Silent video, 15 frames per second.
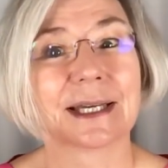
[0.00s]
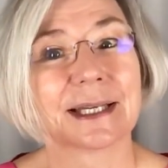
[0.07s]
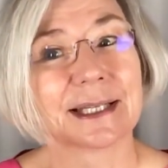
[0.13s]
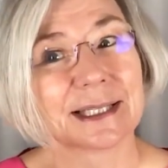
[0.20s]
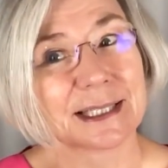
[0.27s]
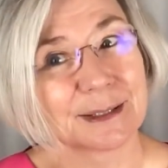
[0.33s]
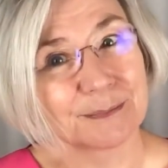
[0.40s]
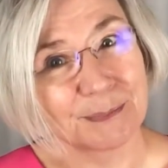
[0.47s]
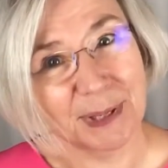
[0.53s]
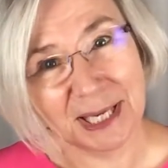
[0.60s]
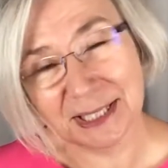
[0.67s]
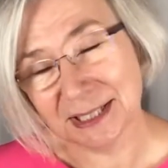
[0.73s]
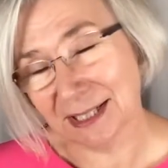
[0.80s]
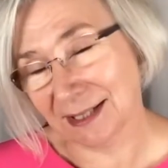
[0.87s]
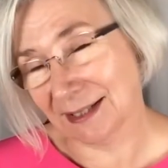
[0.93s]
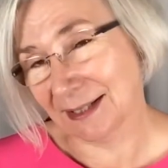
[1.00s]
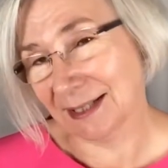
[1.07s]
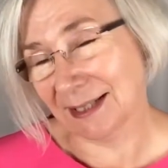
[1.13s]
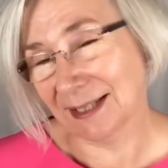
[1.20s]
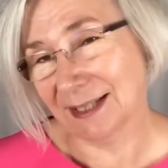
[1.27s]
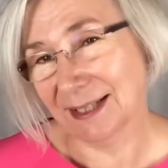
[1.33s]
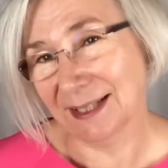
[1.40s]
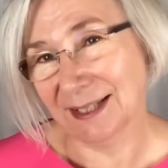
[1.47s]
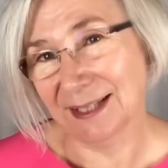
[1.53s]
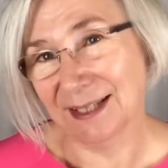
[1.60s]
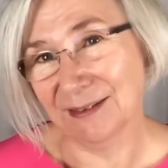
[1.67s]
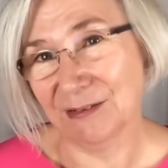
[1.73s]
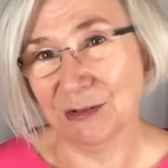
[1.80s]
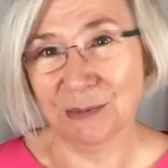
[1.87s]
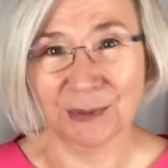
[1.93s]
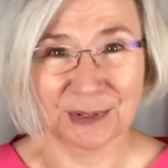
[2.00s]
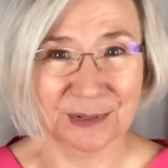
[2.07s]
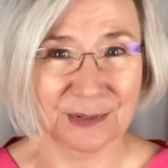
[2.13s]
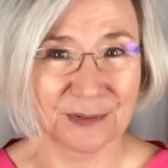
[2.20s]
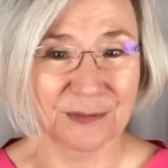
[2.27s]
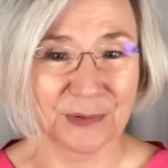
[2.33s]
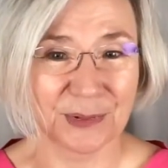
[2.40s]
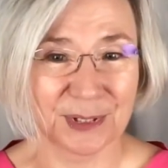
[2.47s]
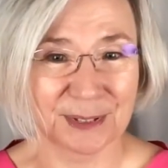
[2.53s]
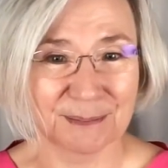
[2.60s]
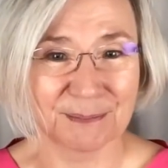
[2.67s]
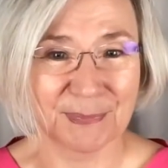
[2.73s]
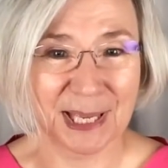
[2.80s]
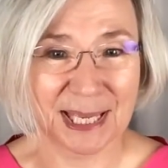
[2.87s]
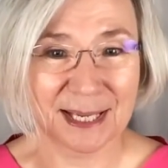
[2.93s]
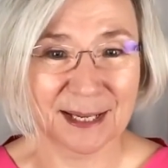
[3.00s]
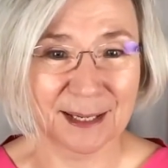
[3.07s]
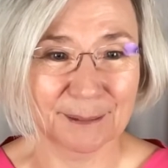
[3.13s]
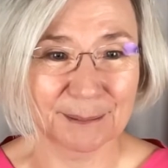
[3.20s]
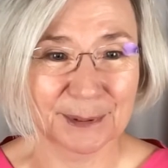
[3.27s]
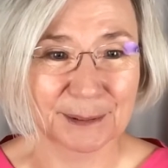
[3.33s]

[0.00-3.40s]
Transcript: especially if you want to avoid makeup.